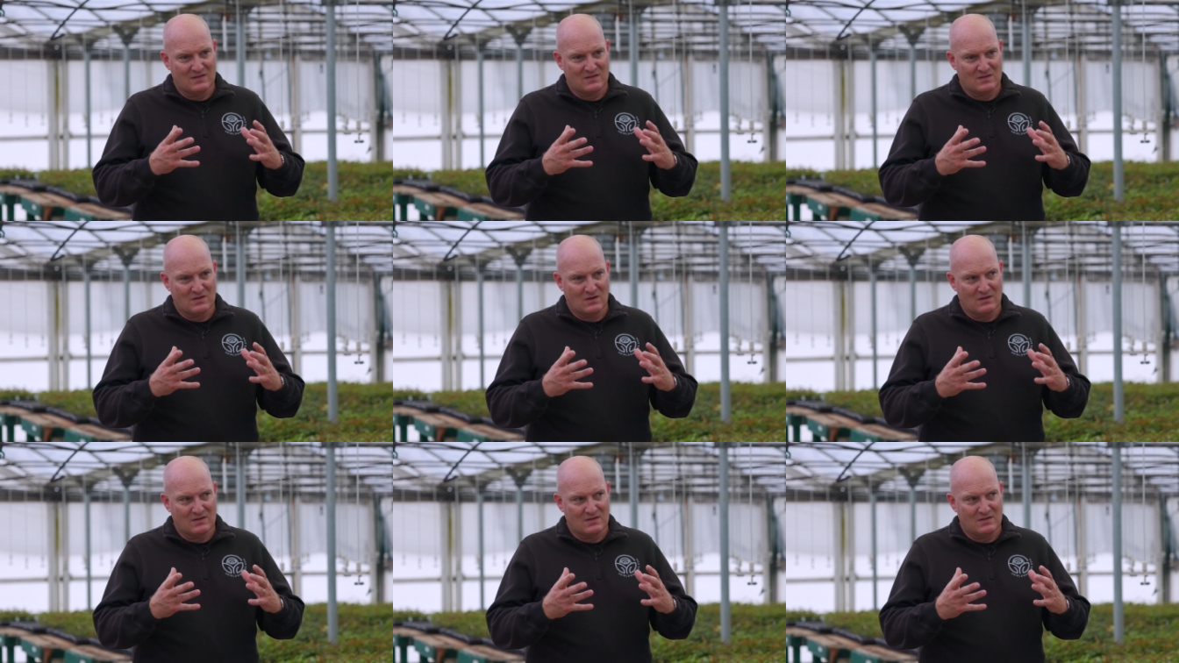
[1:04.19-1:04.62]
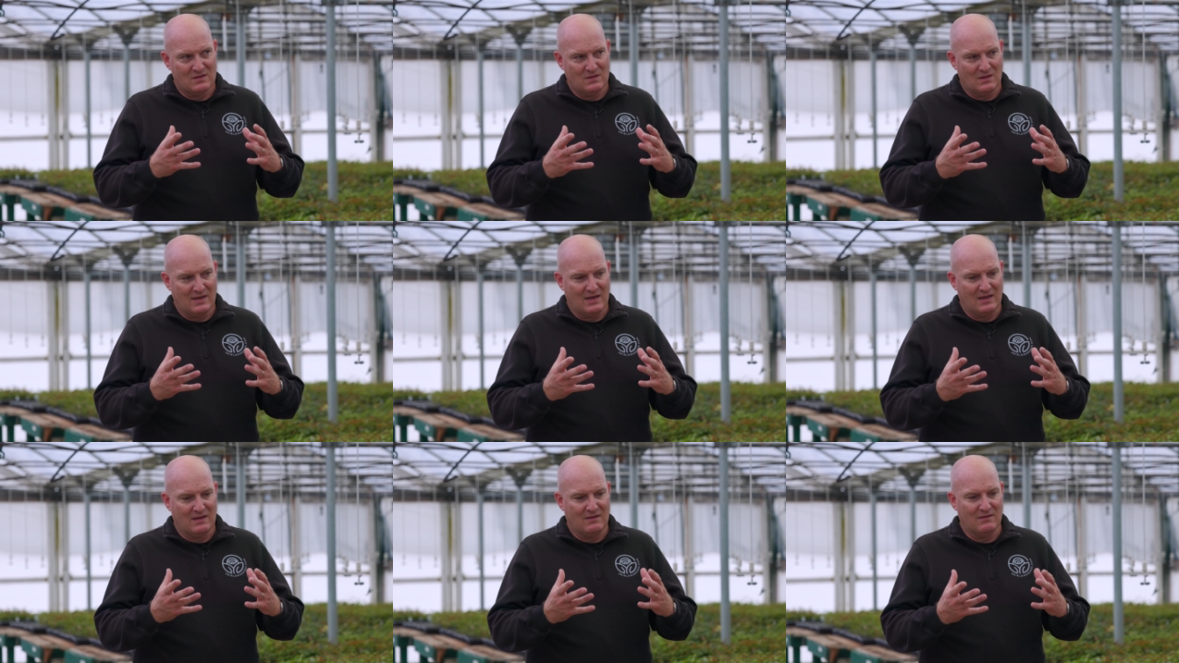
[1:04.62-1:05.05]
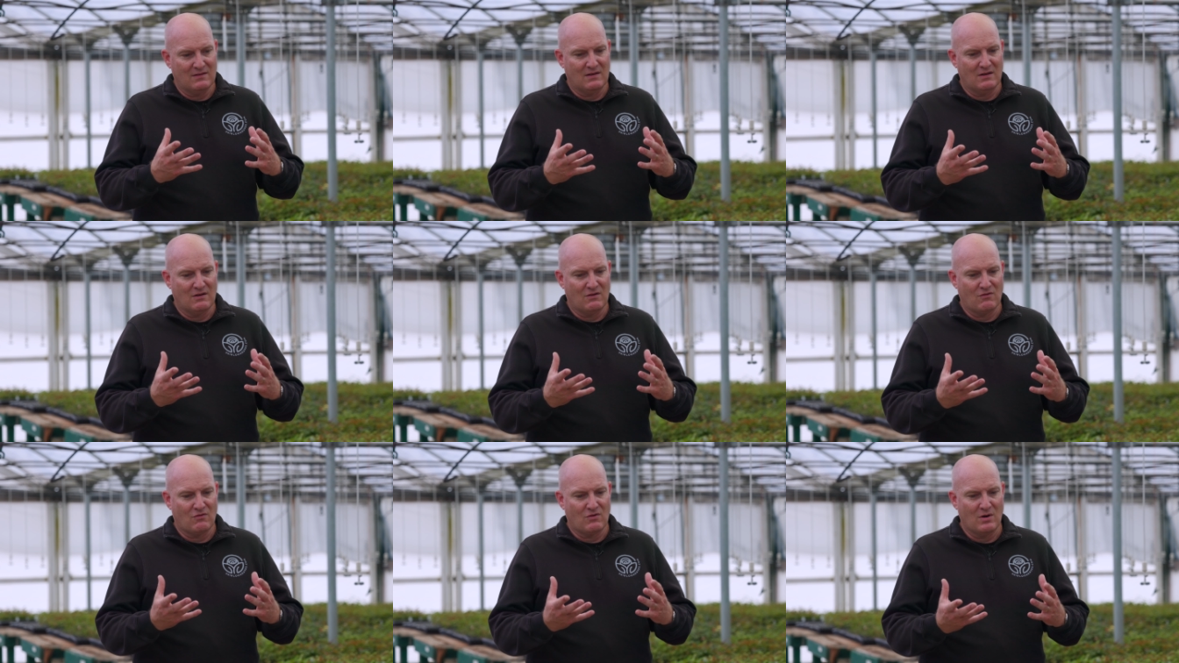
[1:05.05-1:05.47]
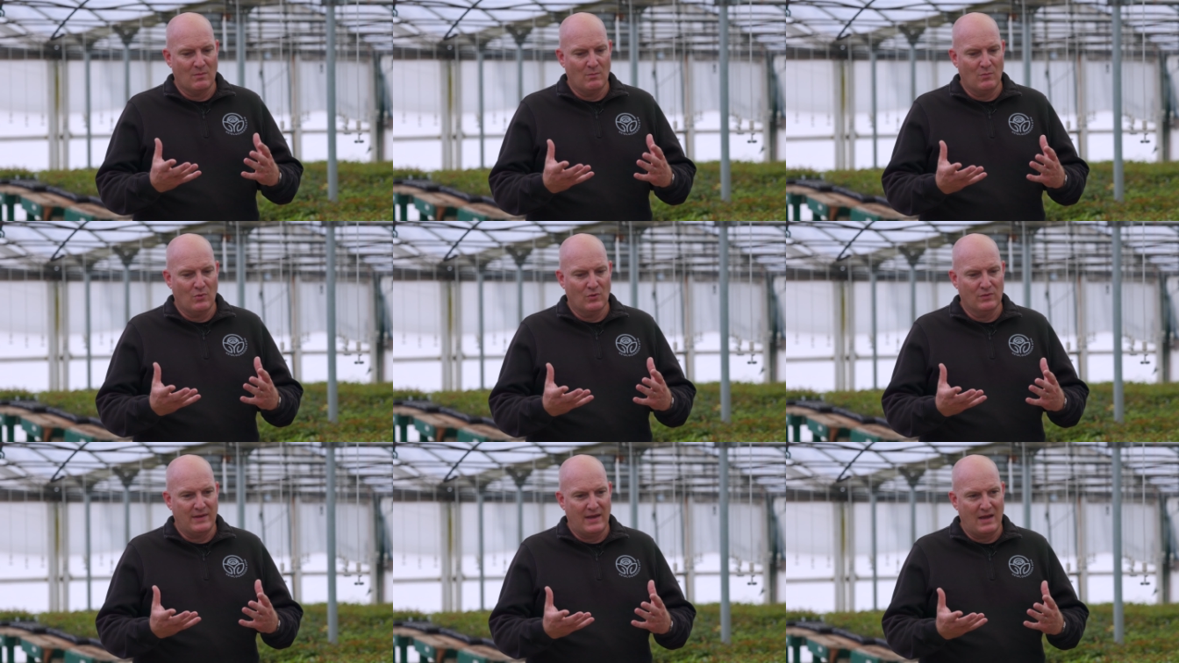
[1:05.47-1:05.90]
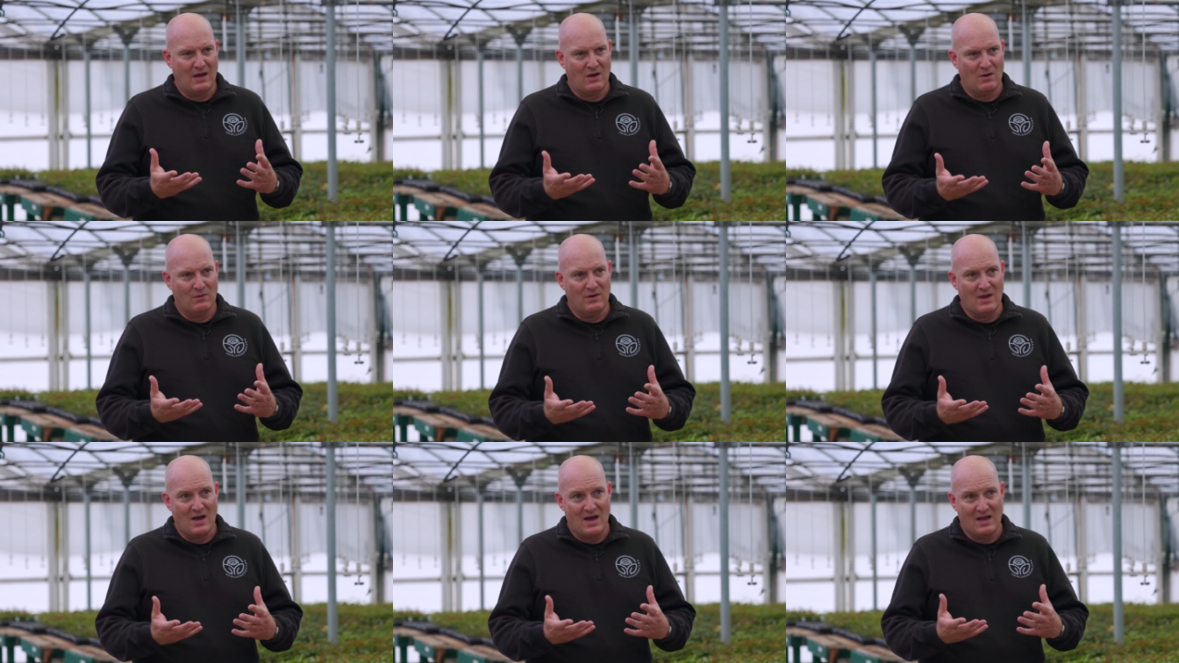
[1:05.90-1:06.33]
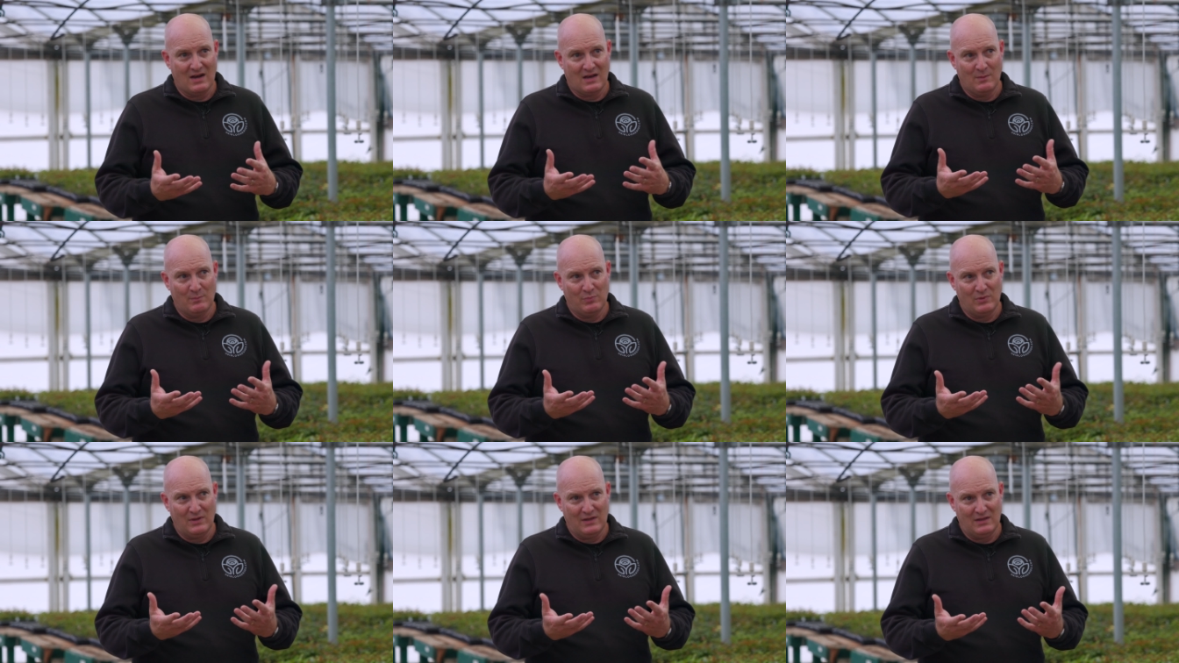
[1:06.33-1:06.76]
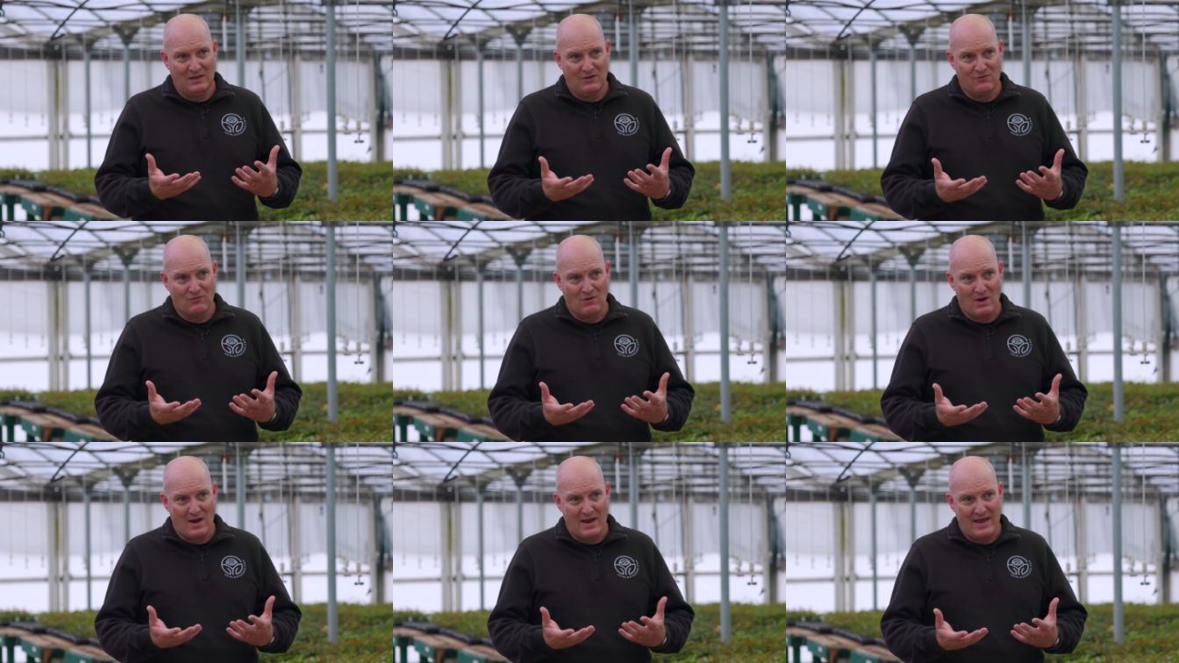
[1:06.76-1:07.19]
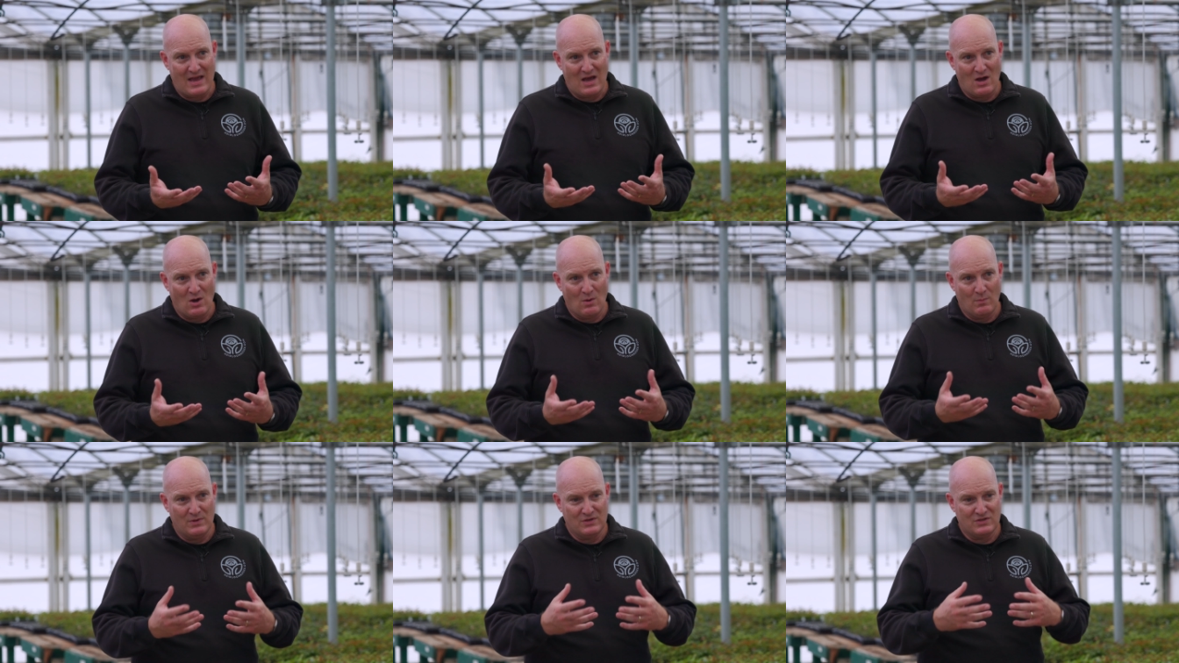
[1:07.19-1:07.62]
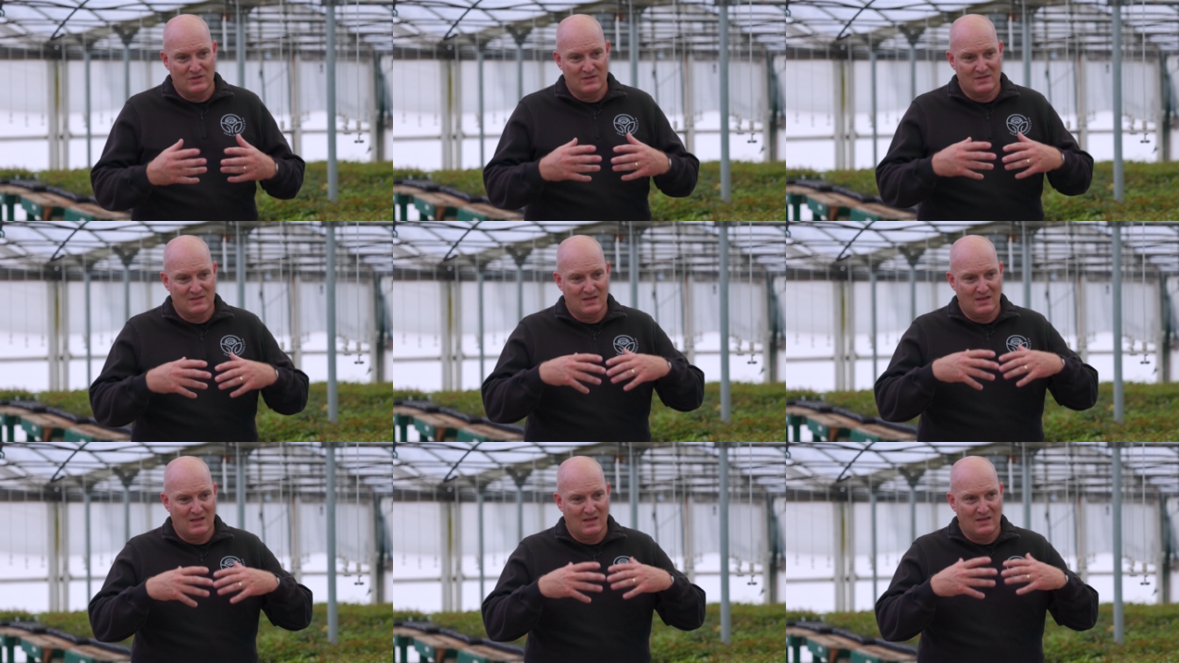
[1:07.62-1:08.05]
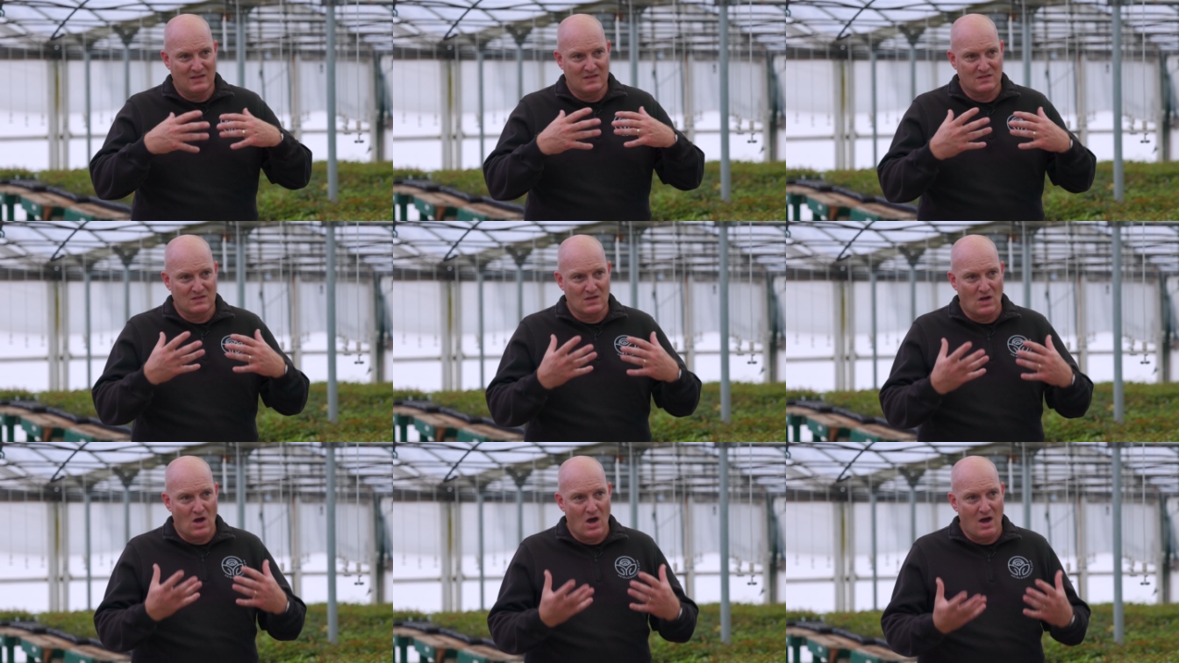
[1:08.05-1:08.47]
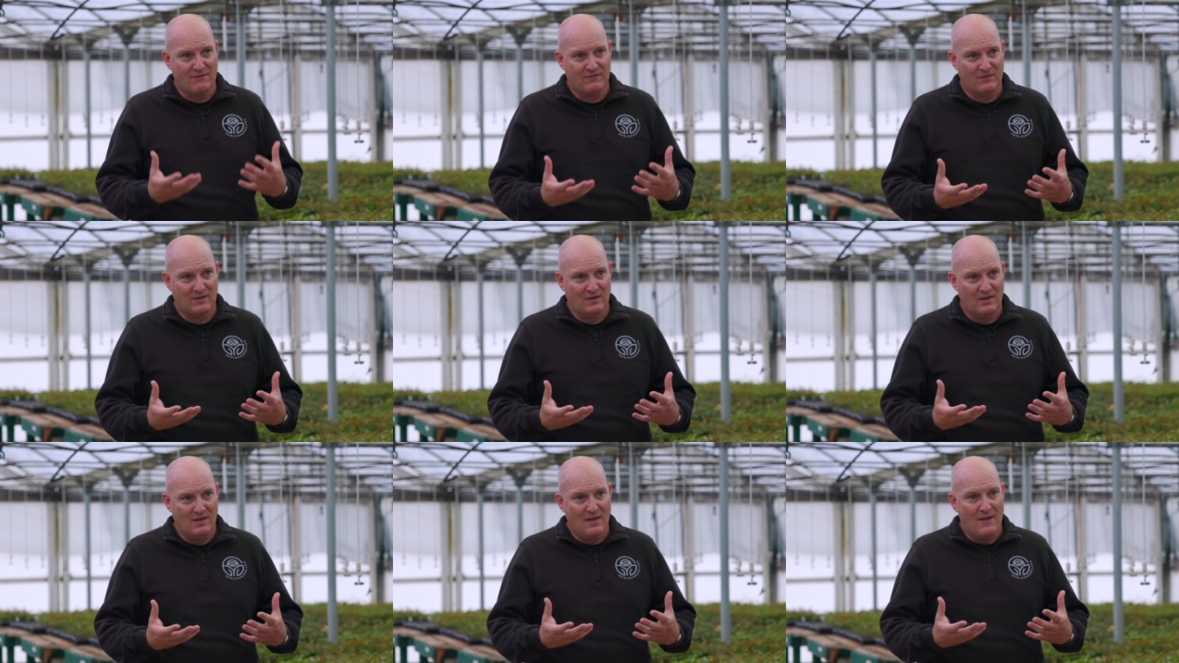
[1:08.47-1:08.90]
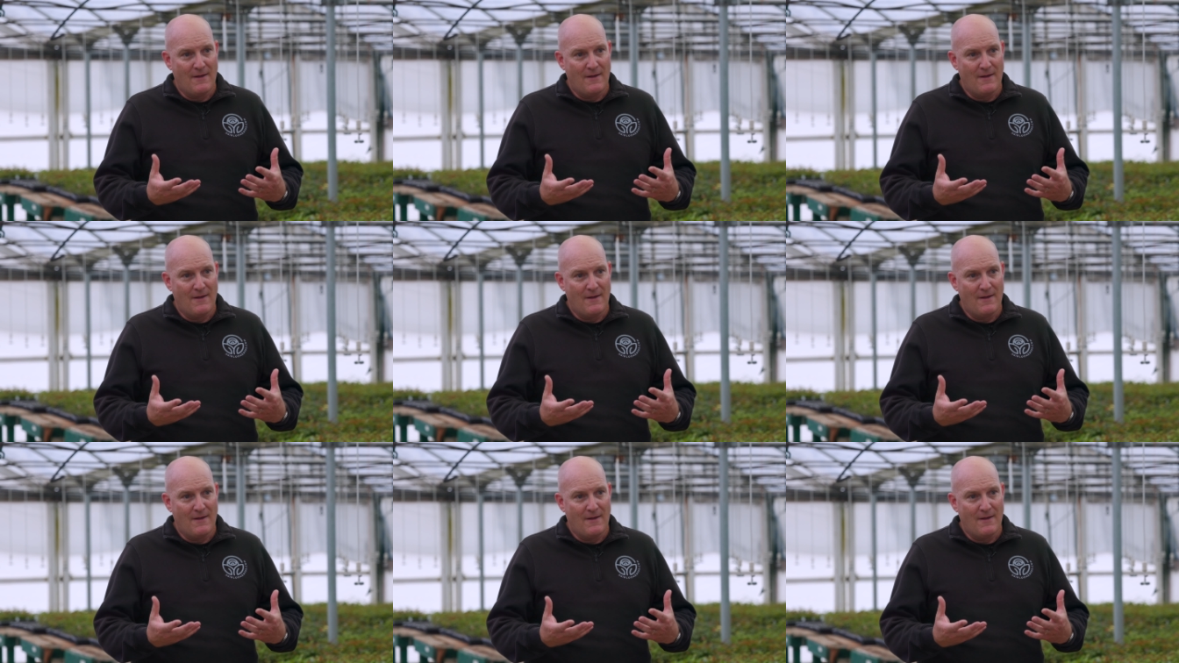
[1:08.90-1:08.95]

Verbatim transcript: of start to like crumble down, not completely dry out, but just getting soft,